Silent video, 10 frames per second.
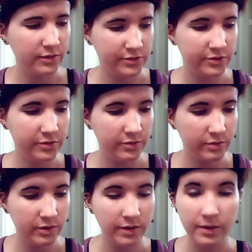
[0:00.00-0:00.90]
Also,
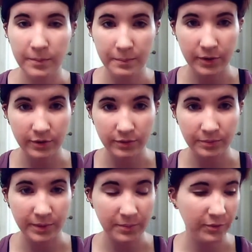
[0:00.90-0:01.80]

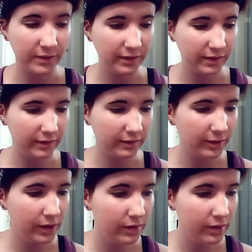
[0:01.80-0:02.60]
pardon my morning hair.